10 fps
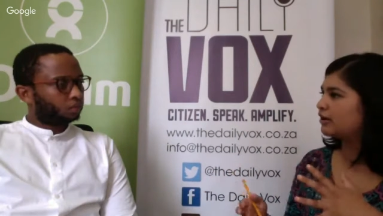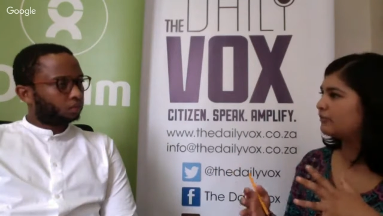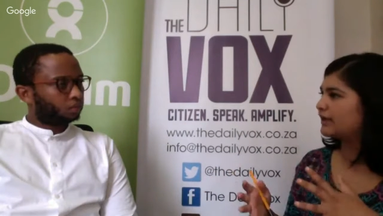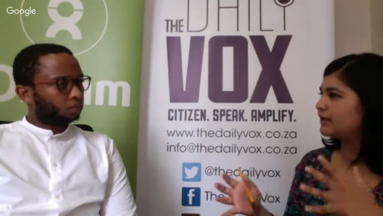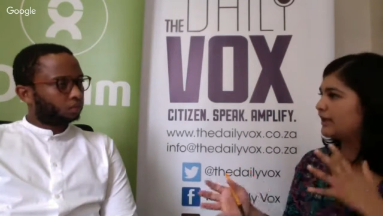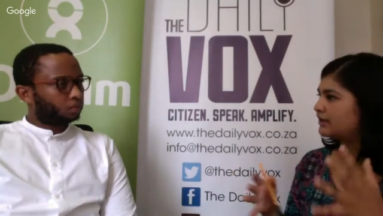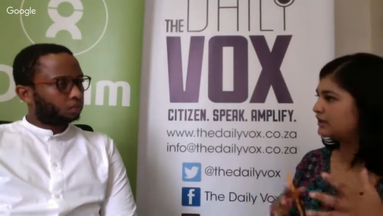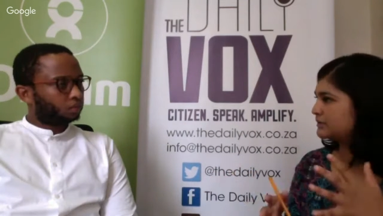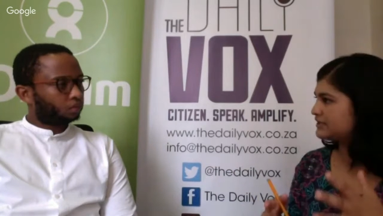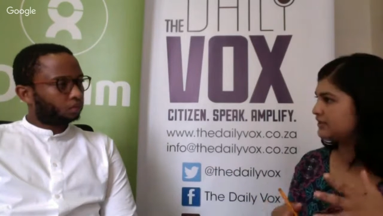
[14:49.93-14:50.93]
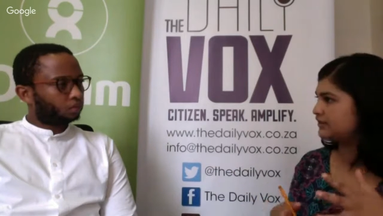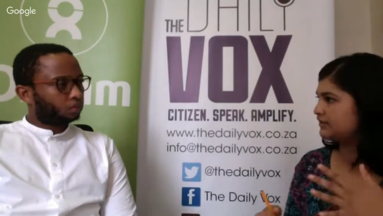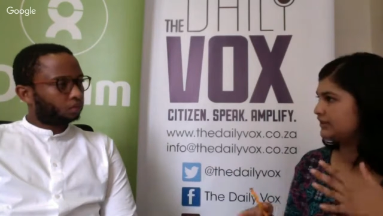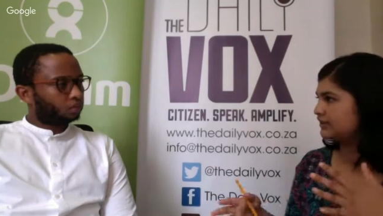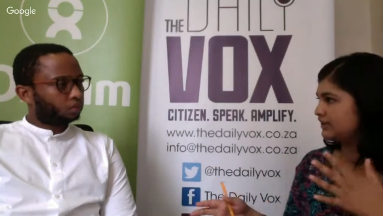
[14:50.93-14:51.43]
Speaker 1: and, and limiting
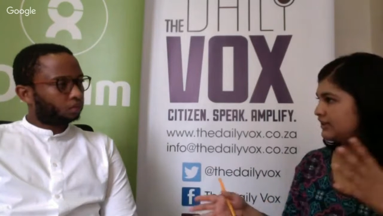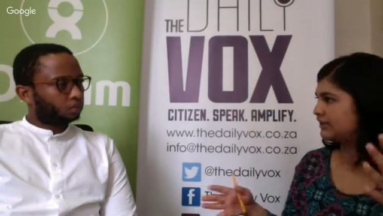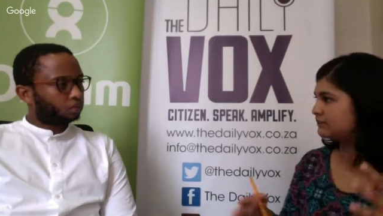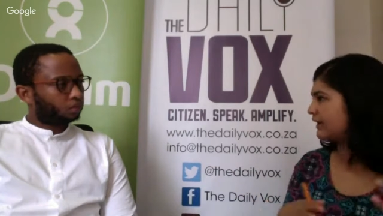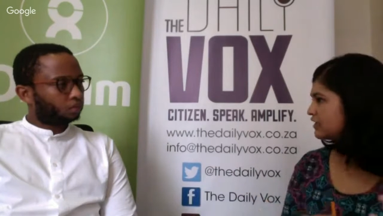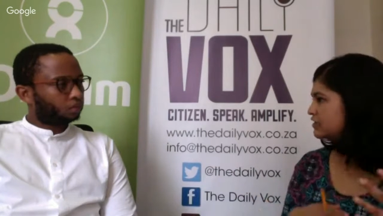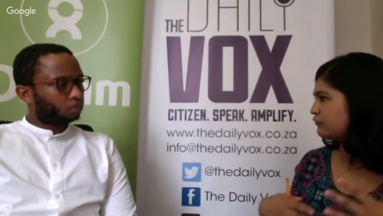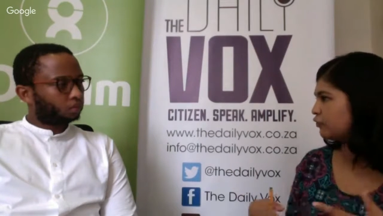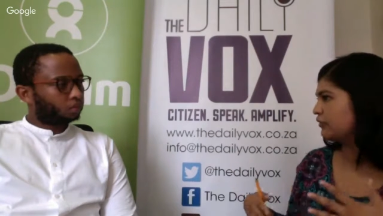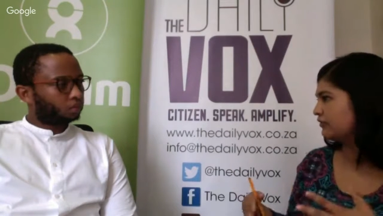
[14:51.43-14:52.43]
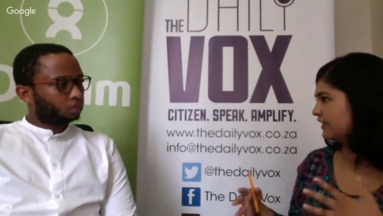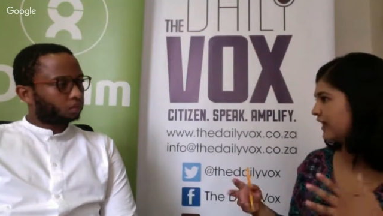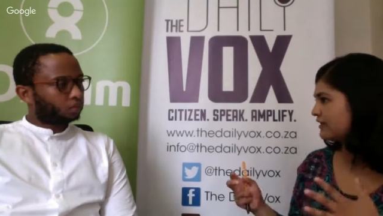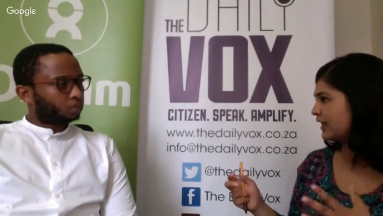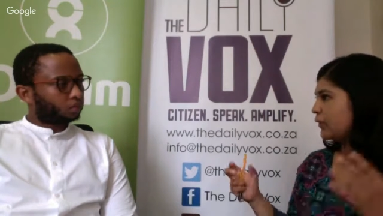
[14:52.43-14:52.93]
the, the impacts of all of that,
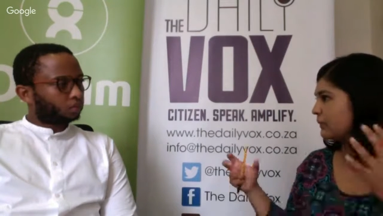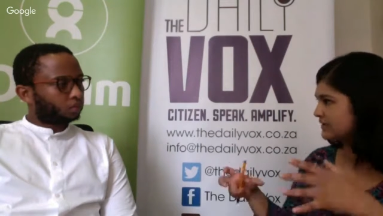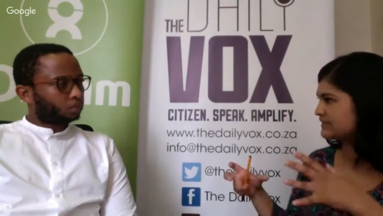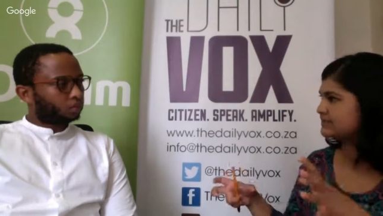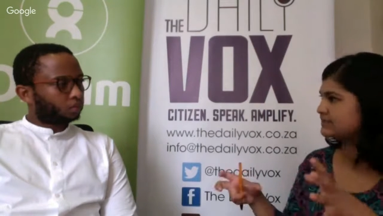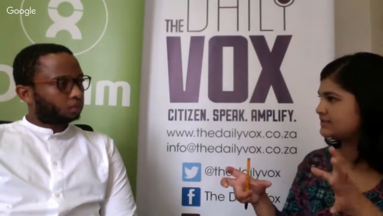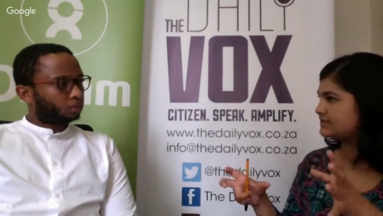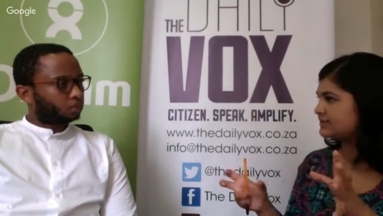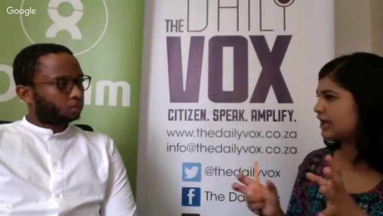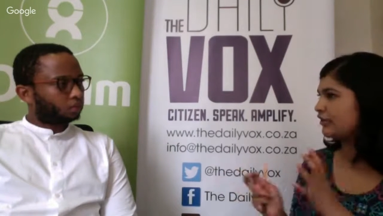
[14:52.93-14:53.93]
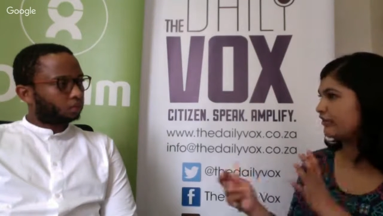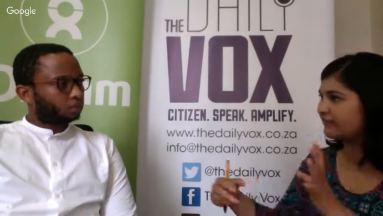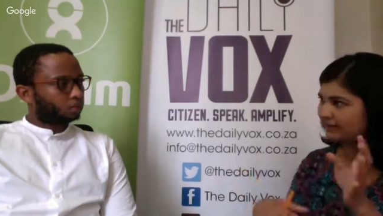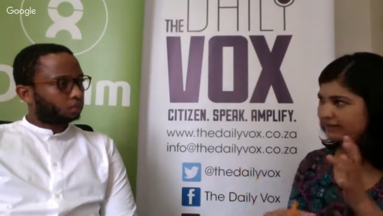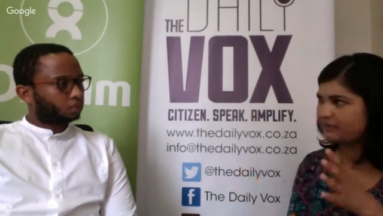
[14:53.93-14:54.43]
like what businesses, how they
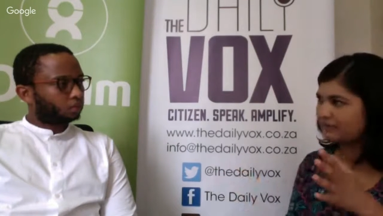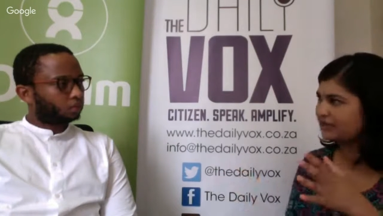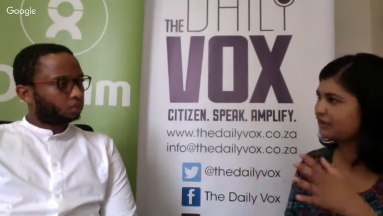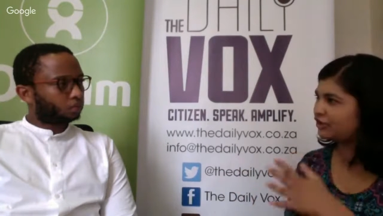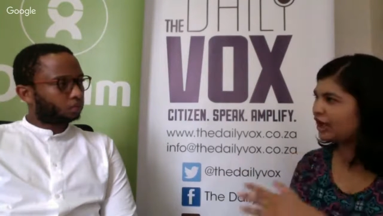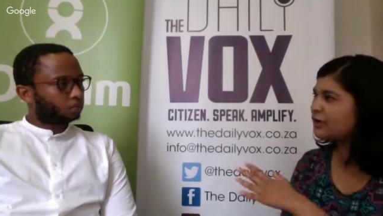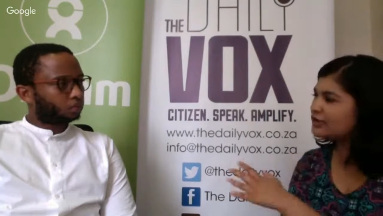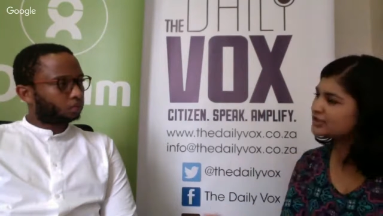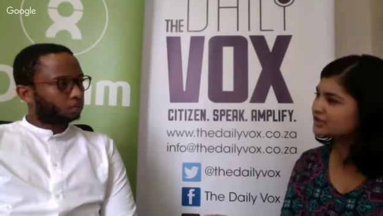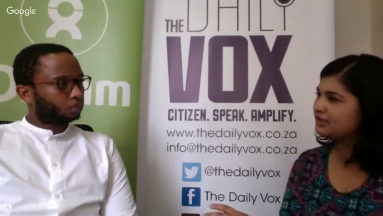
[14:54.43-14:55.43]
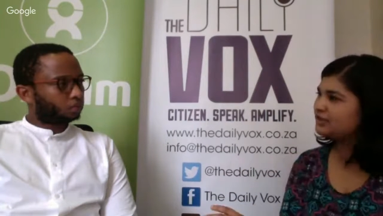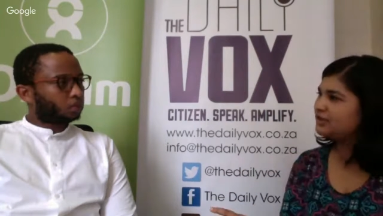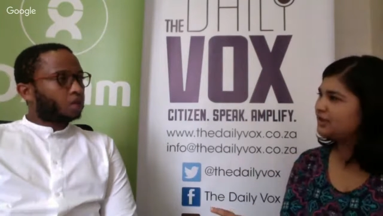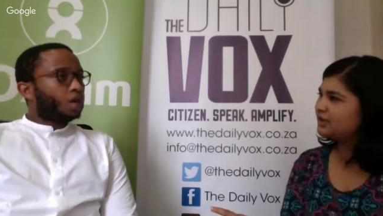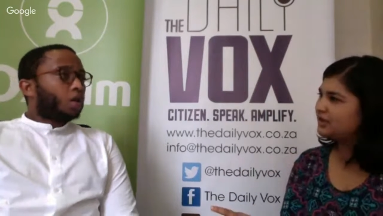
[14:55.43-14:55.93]
funnel their money around?
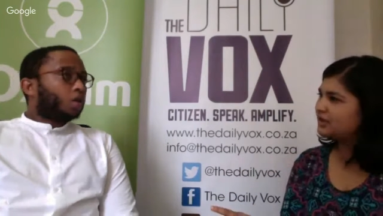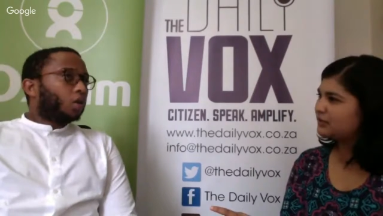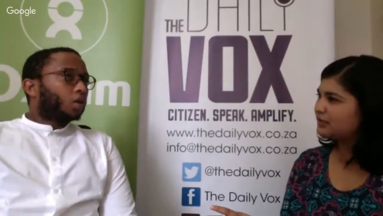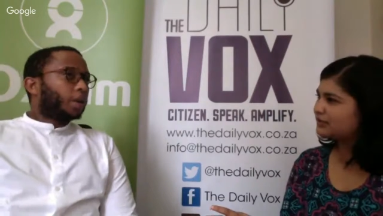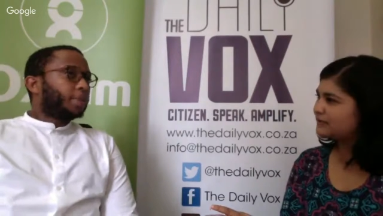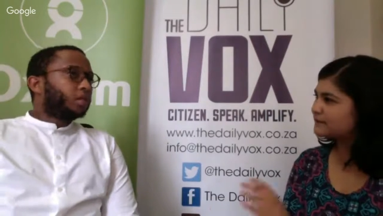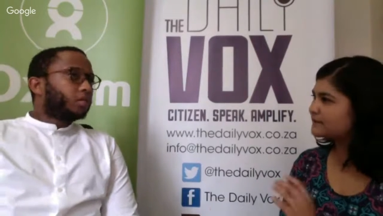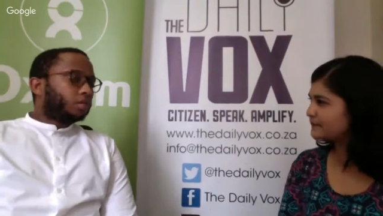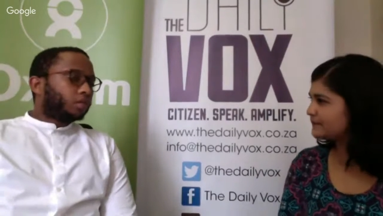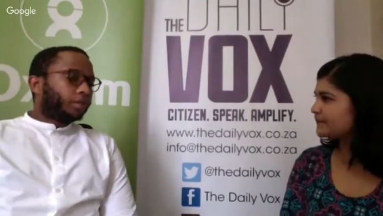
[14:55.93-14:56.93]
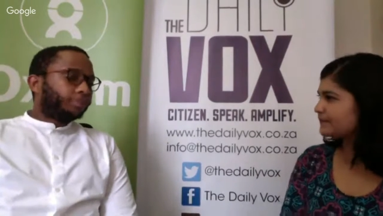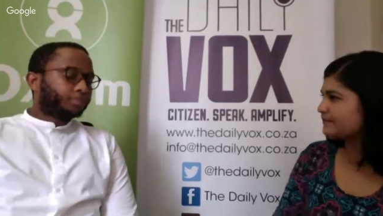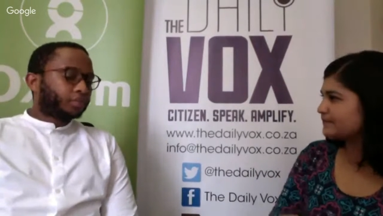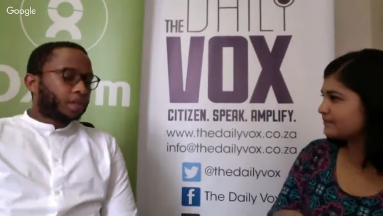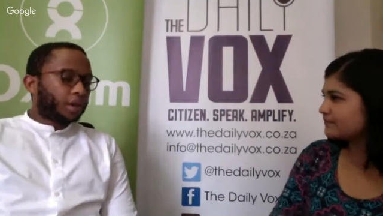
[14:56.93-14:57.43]
Speaker 2: Look, I mean,
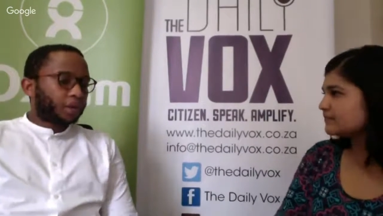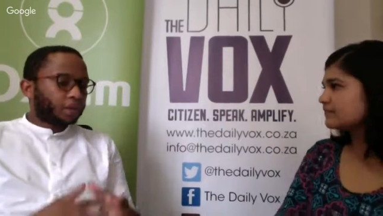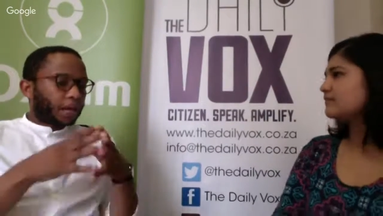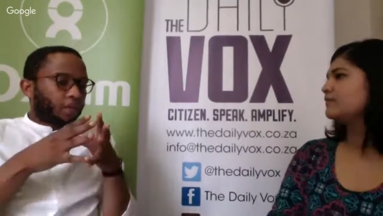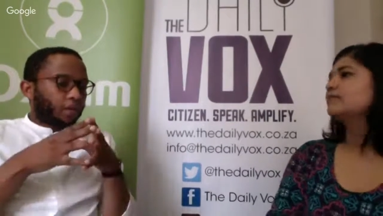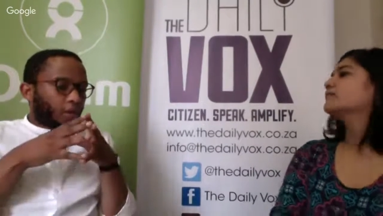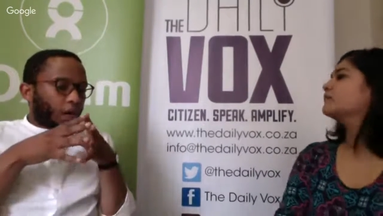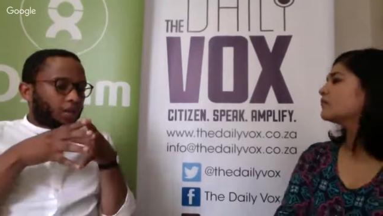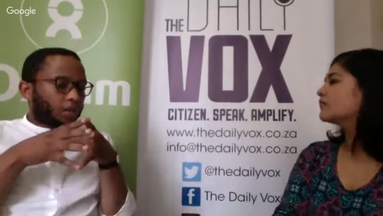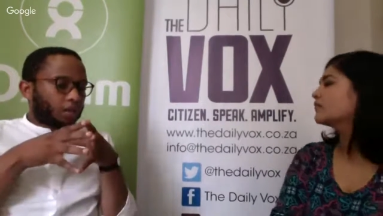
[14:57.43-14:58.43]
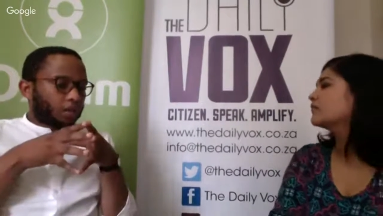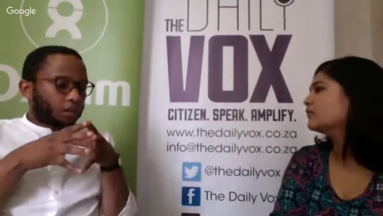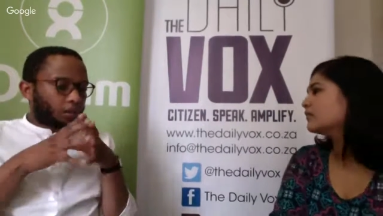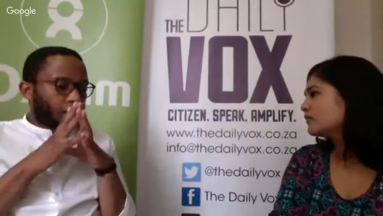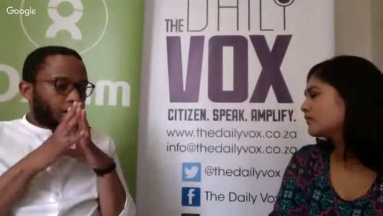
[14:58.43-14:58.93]
definitely, I think for us, the,
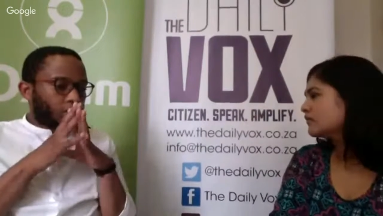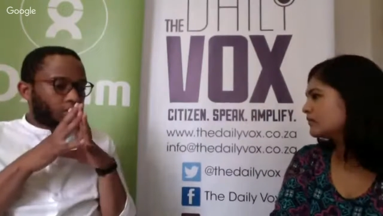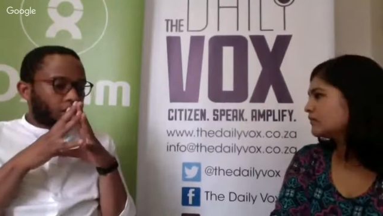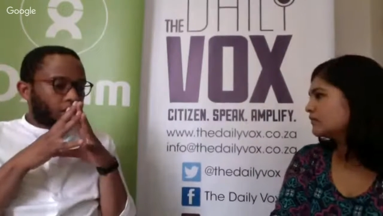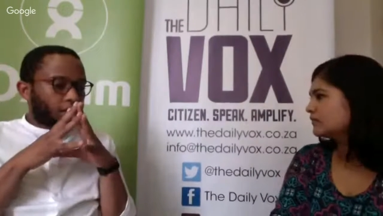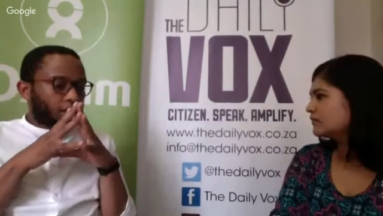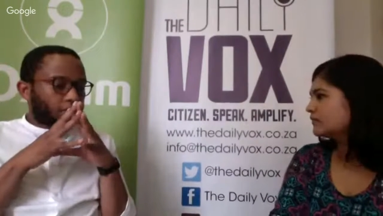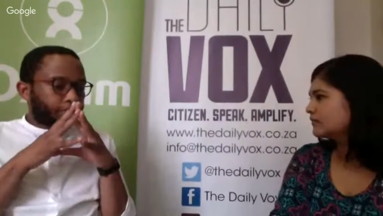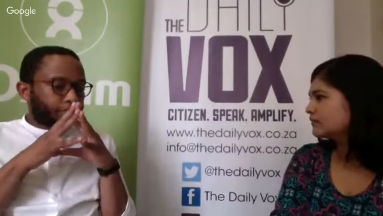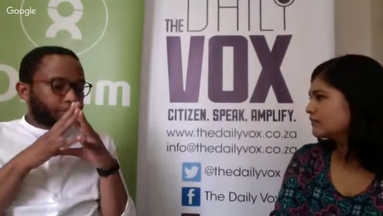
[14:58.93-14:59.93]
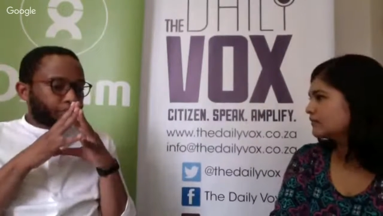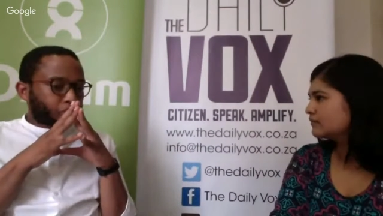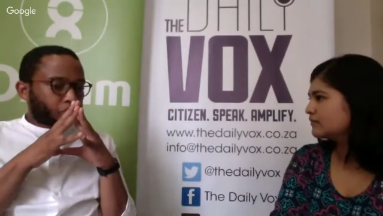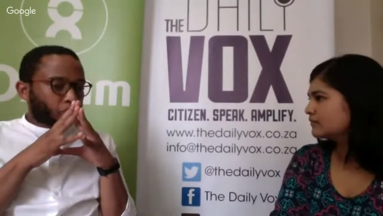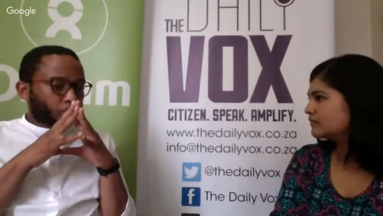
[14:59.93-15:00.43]
the issue is that
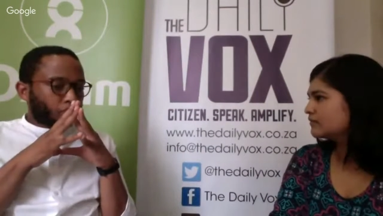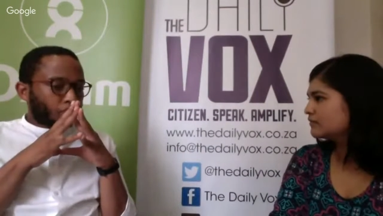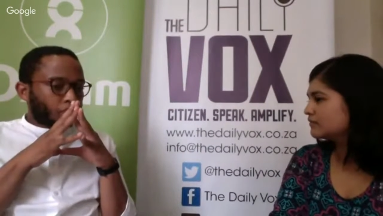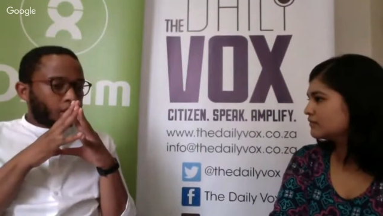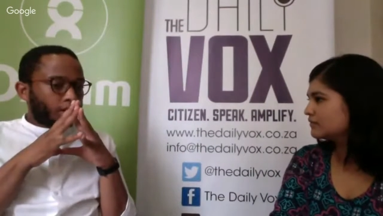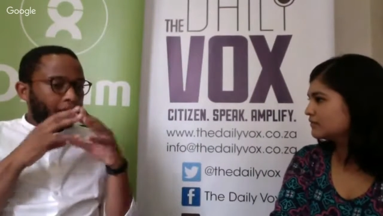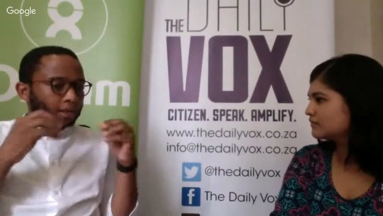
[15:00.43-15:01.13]
that